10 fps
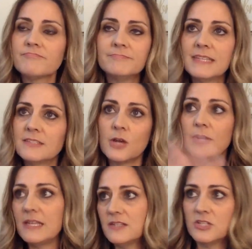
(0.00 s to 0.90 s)
that
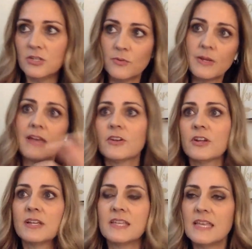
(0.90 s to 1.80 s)
donated to you or whatever
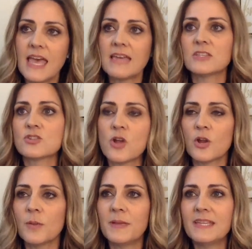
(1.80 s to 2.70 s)
it has a
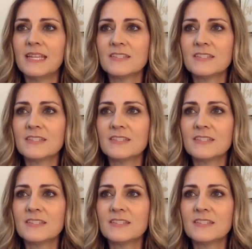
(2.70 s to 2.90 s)
stronger opinion.